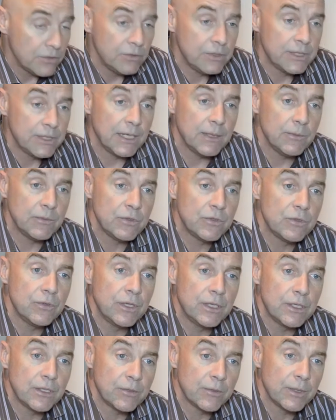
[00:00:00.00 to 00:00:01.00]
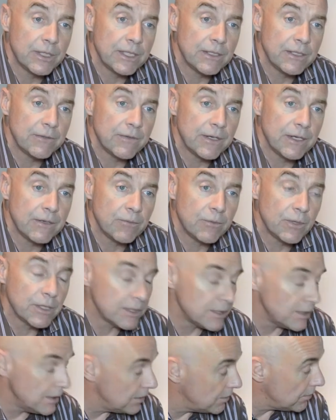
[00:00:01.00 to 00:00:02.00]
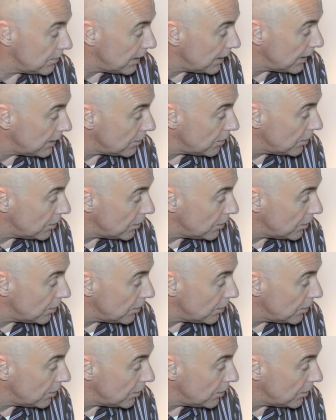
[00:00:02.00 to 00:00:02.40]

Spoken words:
2 times 225 watts into 8